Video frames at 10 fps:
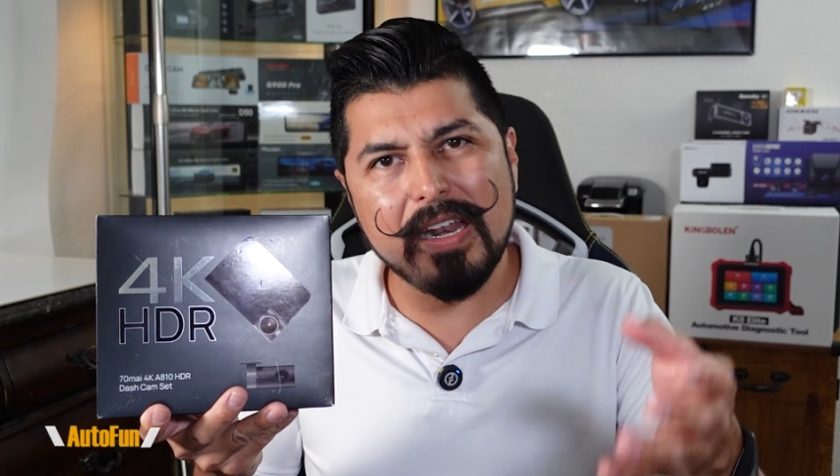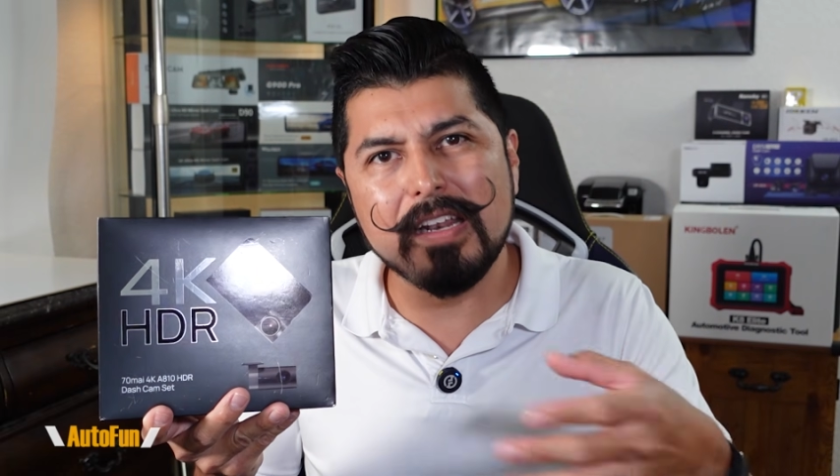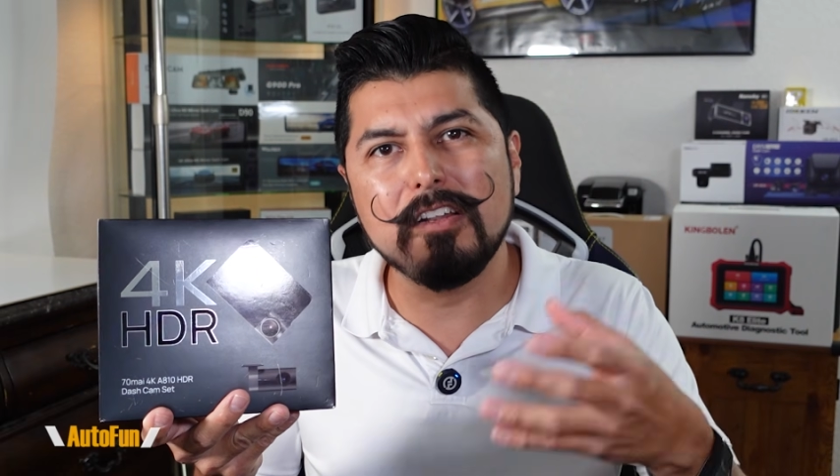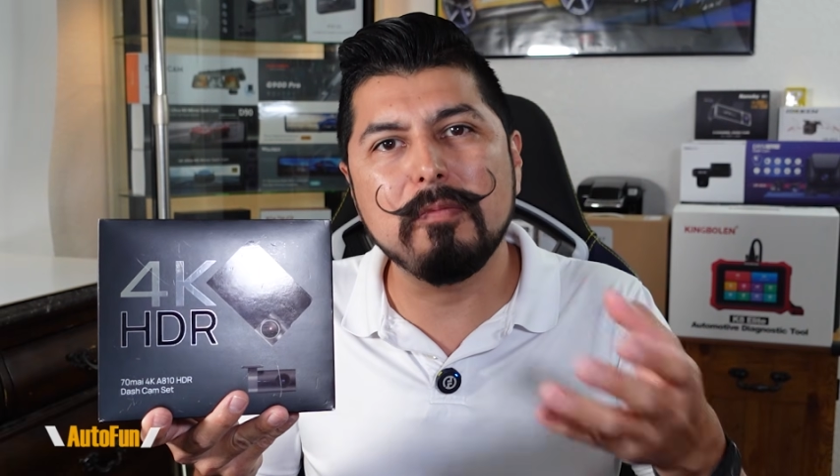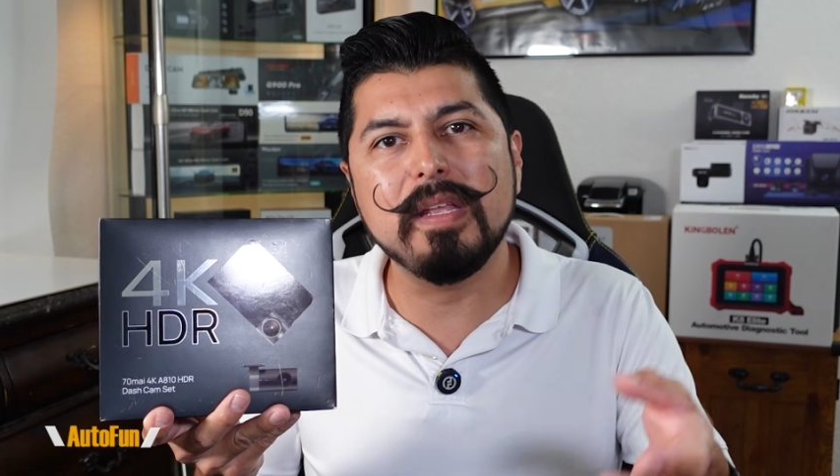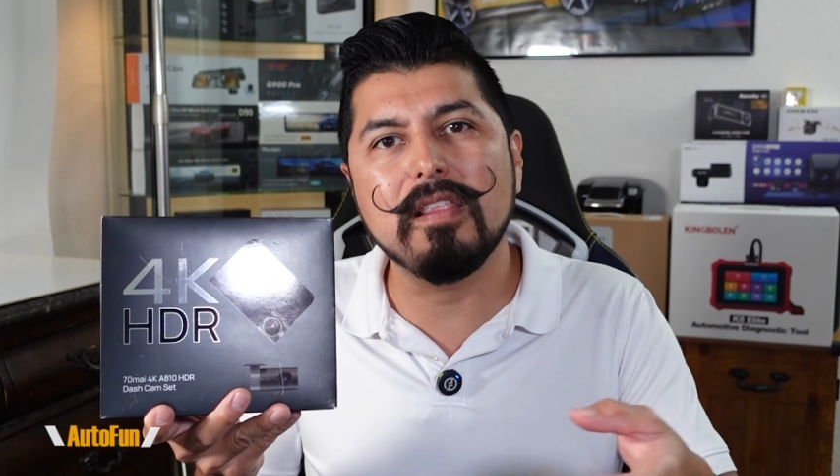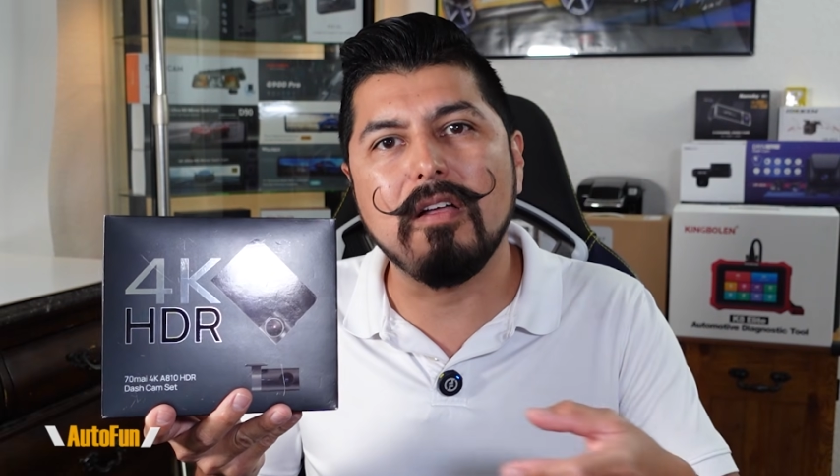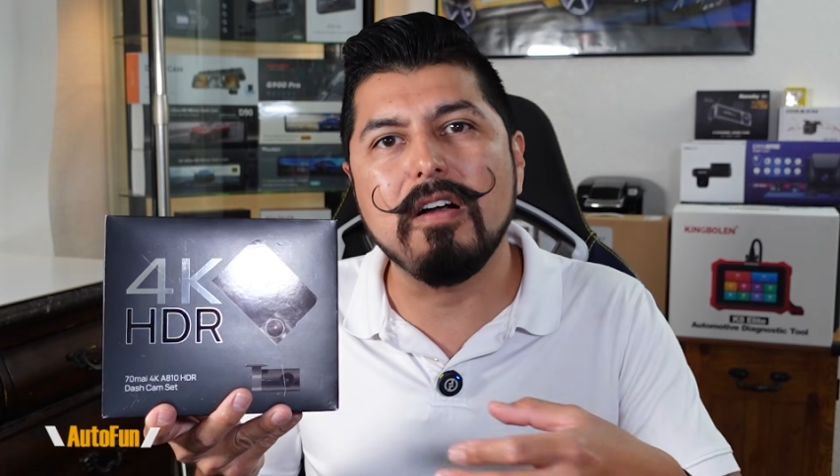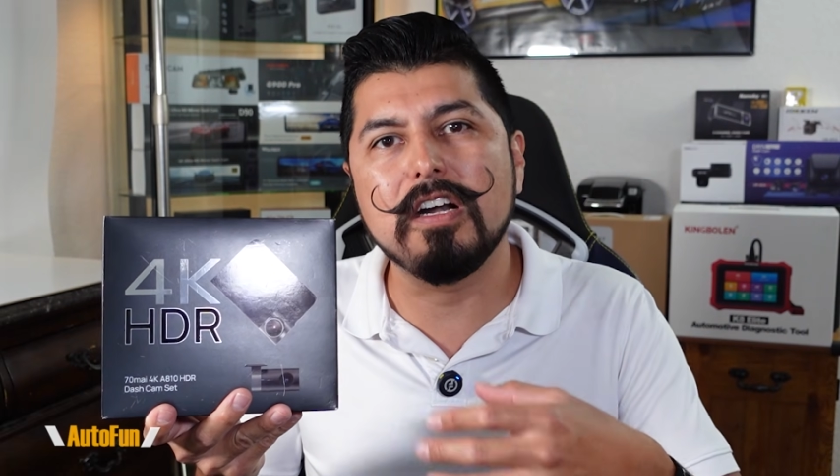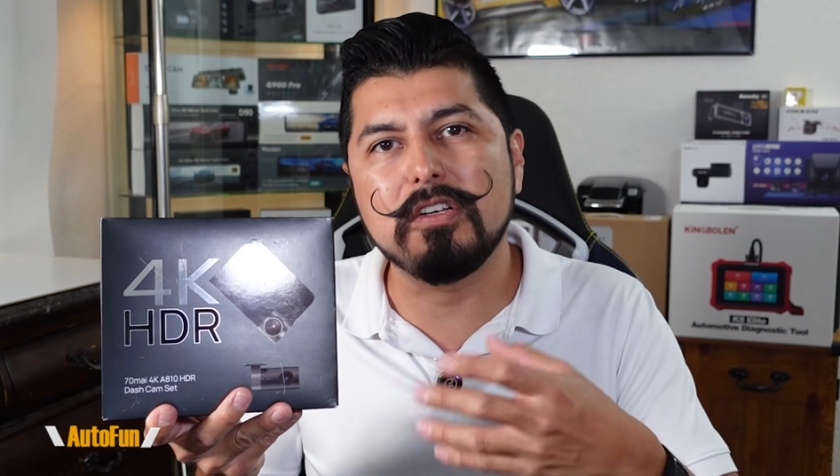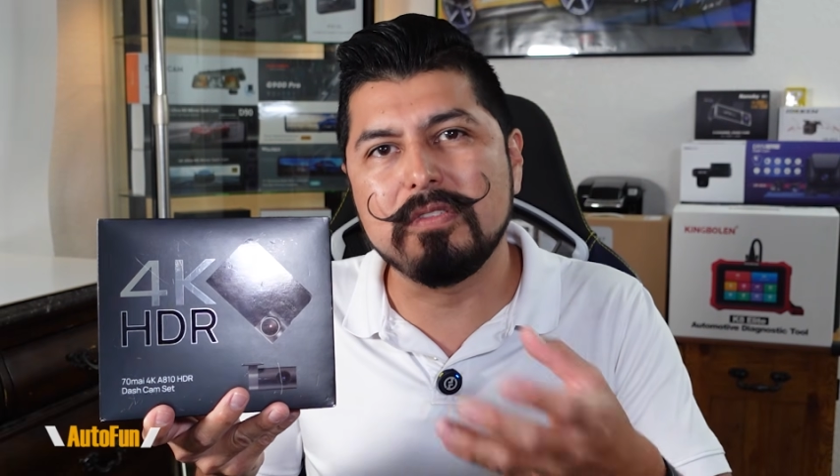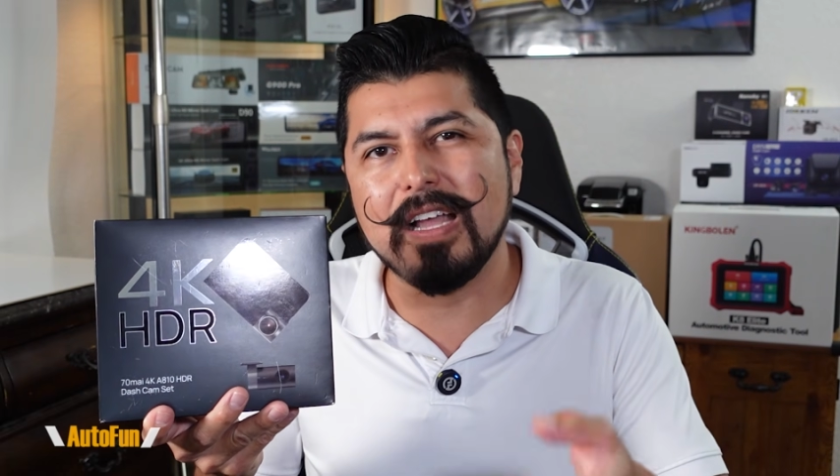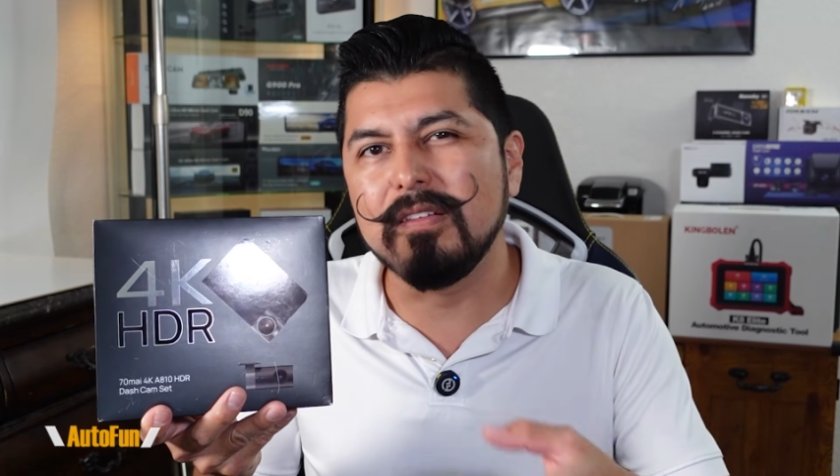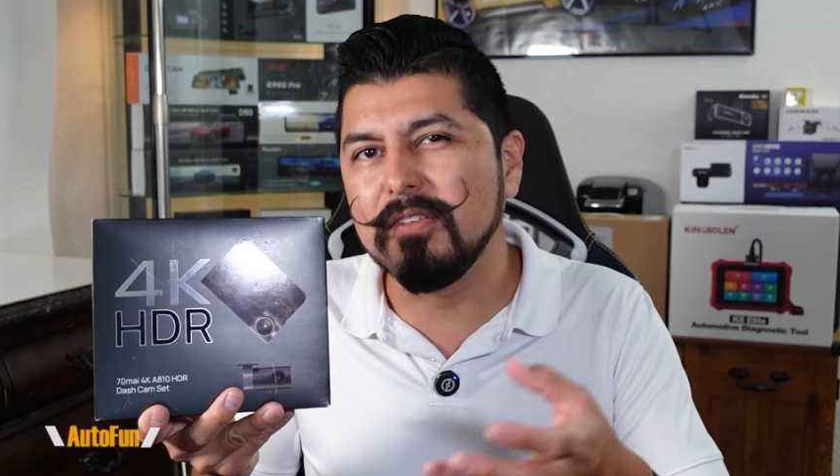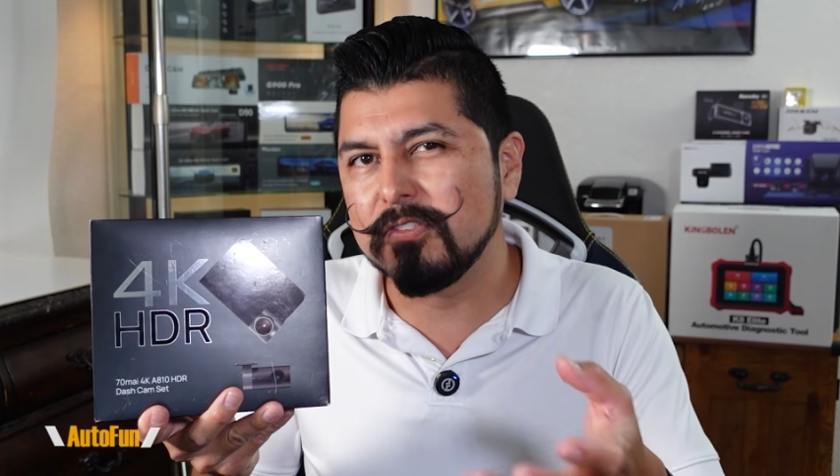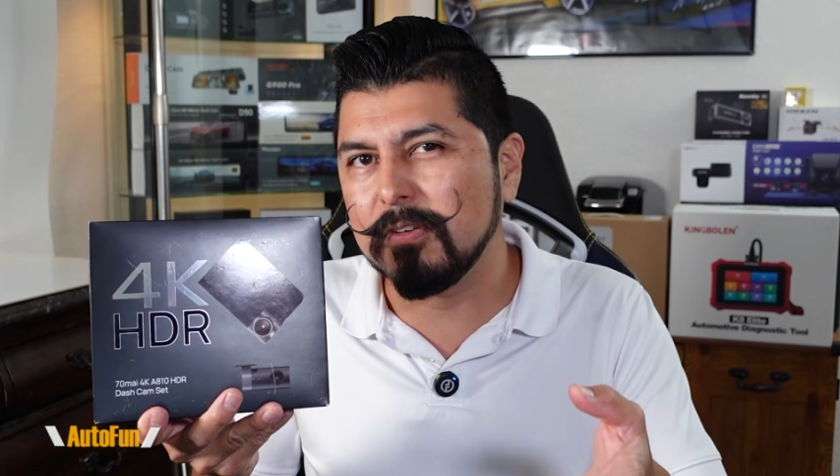a little bit longer to download